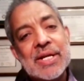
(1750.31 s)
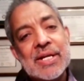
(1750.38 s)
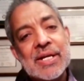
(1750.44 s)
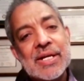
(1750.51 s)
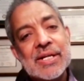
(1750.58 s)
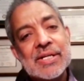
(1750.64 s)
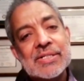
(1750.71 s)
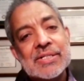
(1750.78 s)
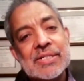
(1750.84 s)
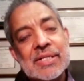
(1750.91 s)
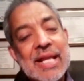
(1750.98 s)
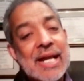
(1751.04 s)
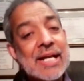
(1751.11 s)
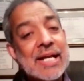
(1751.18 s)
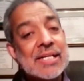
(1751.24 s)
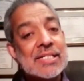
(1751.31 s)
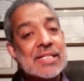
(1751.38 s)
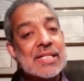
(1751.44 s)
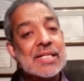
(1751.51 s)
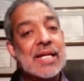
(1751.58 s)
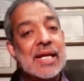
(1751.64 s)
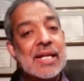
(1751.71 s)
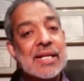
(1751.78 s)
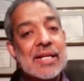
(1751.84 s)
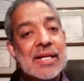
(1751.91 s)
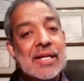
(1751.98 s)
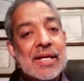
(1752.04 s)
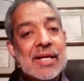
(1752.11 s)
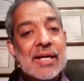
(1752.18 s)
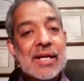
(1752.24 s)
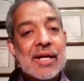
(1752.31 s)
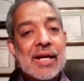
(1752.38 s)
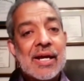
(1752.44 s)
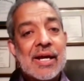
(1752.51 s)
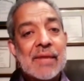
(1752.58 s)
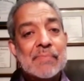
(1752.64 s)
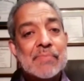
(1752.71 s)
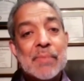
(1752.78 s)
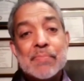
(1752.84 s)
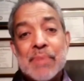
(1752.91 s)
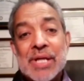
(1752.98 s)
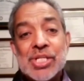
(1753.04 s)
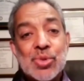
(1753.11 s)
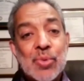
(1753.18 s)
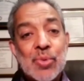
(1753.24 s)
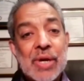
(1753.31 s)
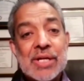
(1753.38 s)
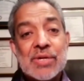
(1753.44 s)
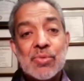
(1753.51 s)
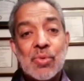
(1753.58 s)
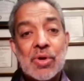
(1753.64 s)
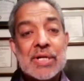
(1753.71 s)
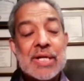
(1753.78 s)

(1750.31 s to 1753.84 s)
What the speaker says: his legacy and perpetuate what